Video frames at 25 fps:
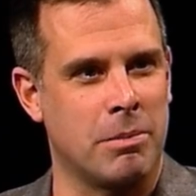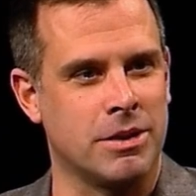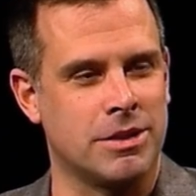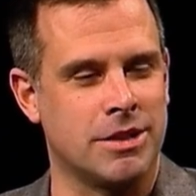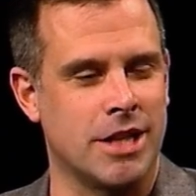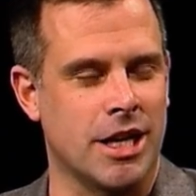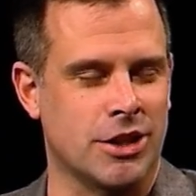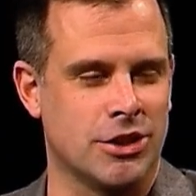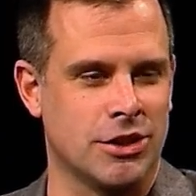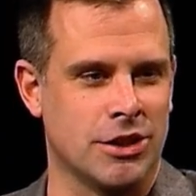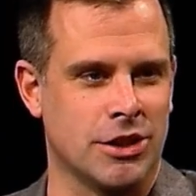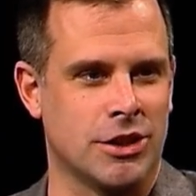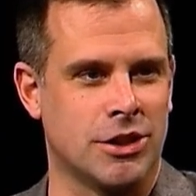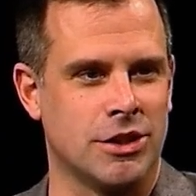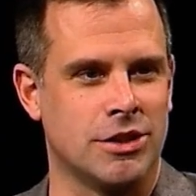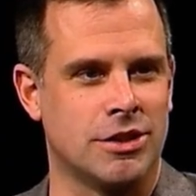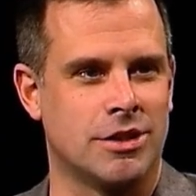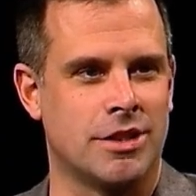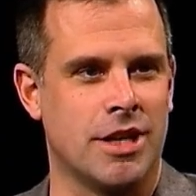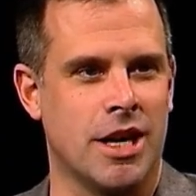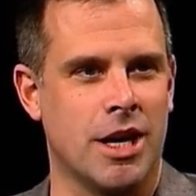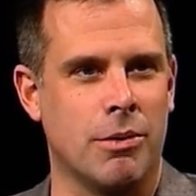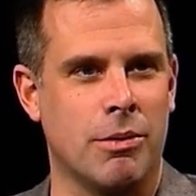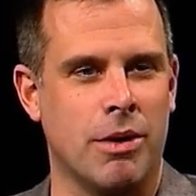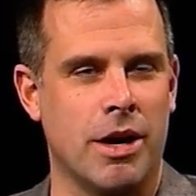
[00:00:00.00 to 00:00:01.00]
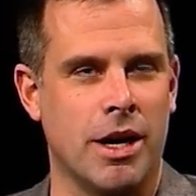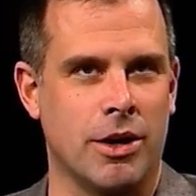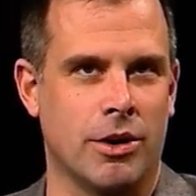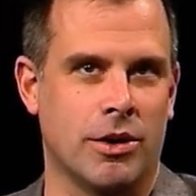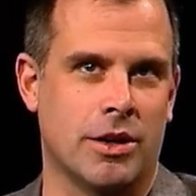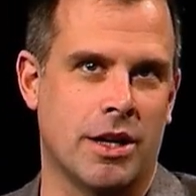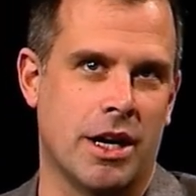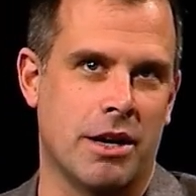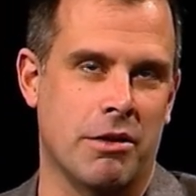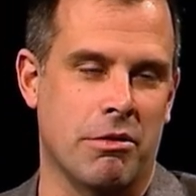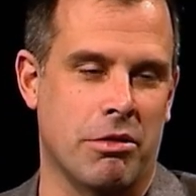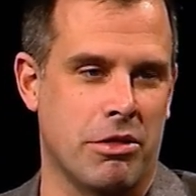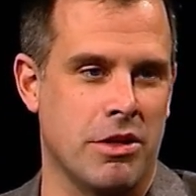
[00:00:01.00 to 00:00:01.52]
It's actually a good segue or
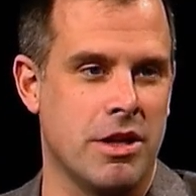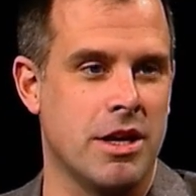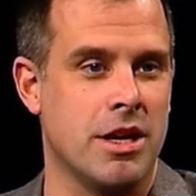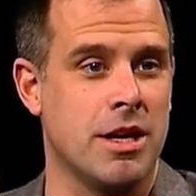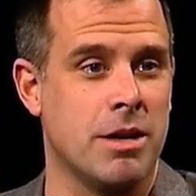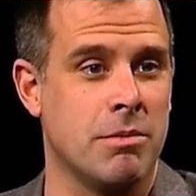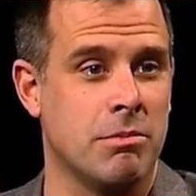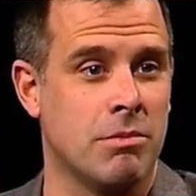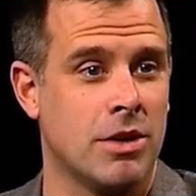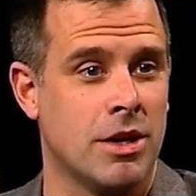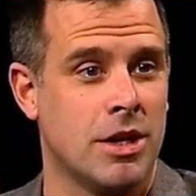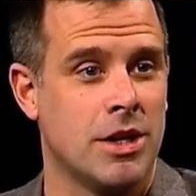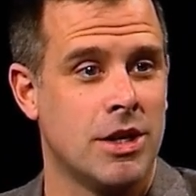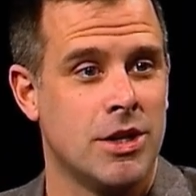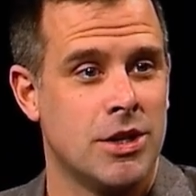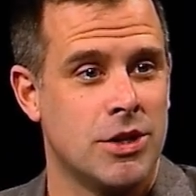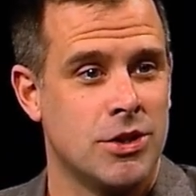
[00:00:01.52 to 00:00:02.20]
kind of theme yeah.